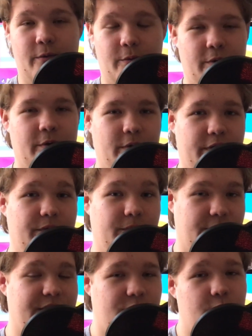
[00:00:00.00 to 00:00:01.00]
would
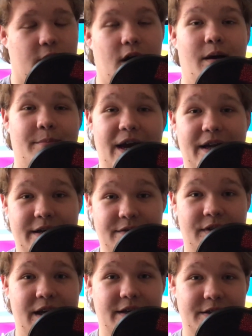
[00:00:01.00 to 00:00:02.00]
give you a combat
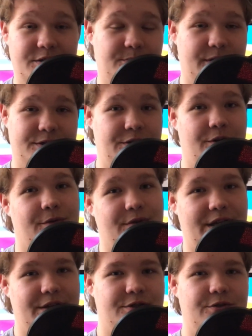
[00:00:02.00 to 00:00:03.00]
advantage, because you don't
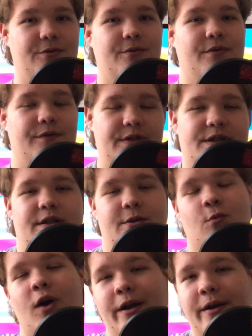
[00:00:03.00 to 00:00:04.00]
need to physically
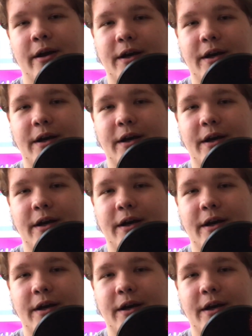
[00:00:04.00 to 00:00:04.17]
run